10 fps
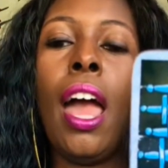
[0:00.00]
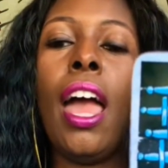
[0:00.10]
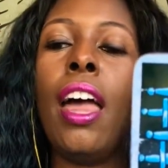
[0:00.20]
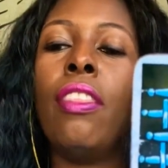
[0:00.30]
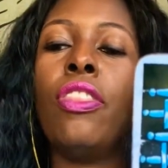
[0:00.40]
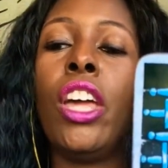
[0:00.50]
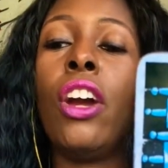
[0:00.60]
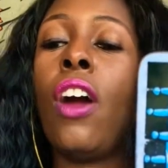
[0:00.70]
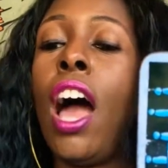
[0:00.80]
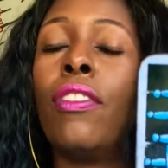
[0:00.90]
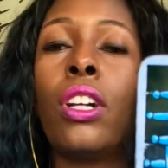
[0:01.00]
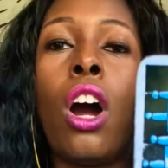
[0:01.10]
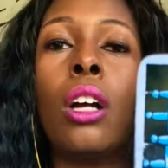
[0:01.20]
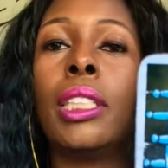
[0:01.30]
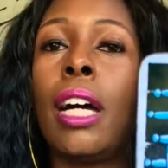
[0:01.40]
And they're having a
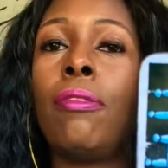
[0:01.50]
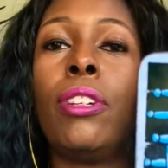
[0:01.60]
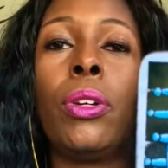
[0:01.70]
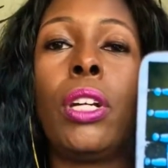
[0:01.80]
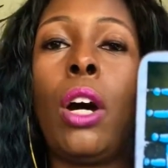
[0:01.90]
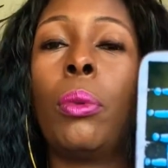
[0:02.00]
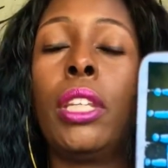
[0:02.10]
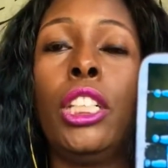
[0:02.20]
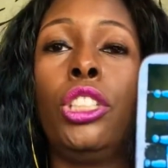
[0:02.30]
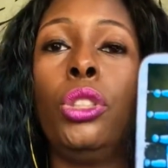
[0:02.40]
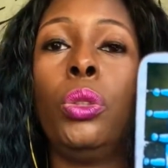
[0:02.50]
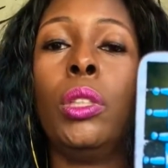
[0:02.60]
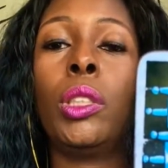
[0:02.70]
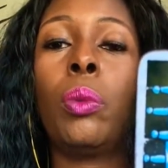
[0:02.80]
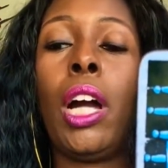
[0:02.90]
hard time figuring out what they should do
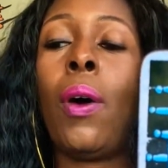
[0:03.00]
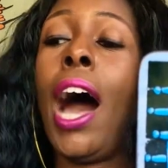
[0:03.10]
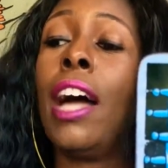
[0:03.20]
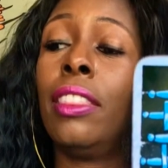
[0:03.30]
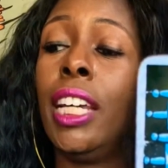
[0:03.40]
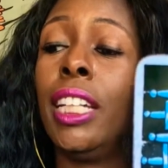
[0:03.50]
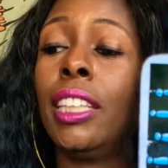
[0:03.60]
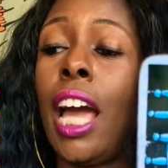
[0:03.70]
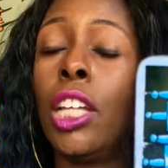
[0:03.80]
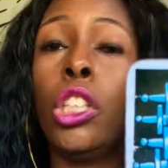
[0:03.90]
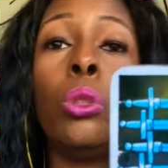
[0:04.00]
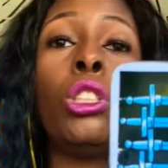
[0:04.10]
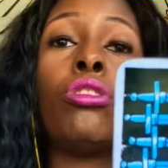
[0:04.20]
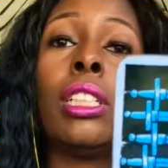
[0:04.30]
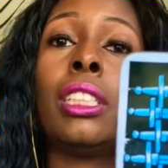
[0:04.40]
as well. I think that you
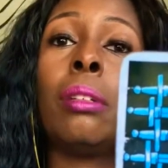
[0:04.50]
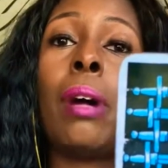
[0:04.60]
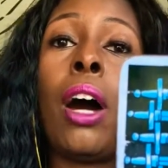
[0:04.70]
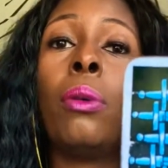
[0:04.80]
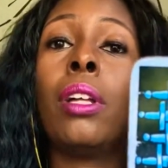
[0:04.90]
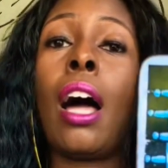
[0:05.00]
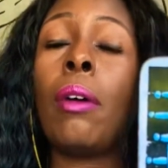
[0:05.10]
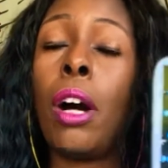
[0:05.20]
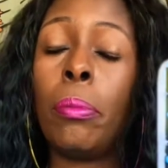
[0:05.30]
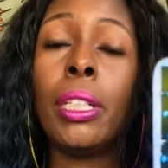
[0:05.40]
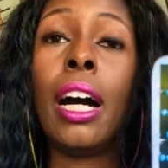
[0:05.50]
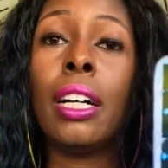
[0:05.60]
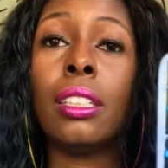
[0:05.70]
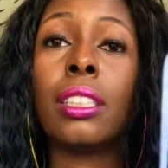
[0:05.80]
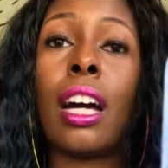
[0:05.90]
stress them out. I'll be
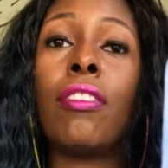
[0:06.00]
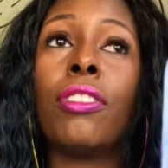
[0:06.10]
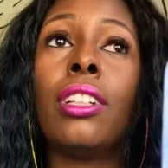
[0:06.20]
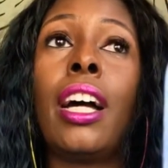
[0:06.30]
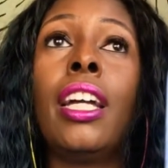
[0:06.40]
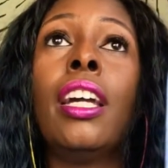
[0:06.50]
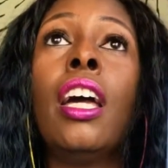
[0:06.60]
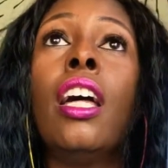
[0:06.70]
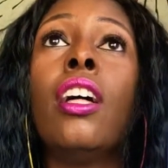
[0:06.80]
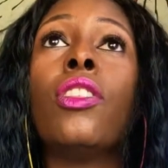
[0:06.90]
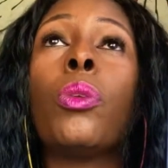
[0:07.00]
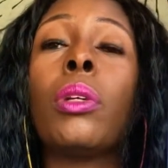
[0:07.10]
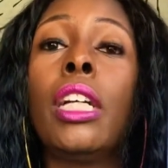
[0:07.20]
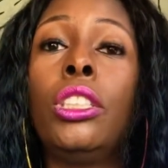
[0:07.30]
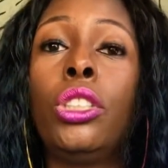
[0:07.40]
honest. I feel like the
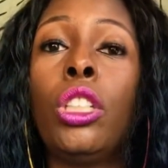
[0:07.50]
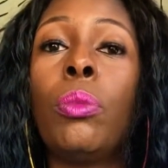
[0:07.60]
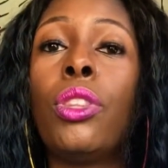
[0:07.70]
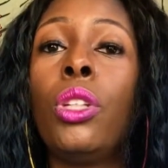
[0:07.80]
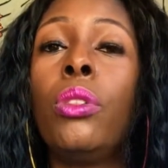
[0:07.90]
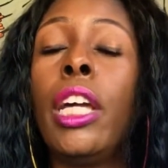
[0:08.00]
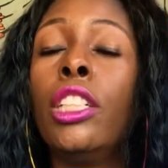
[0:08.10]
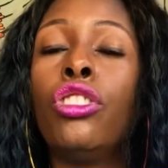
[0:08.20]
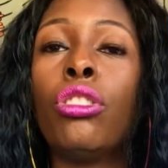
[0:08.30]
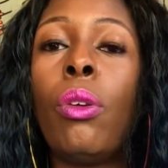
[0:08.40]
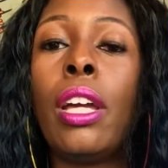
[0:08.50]
relationship with you, they enjoy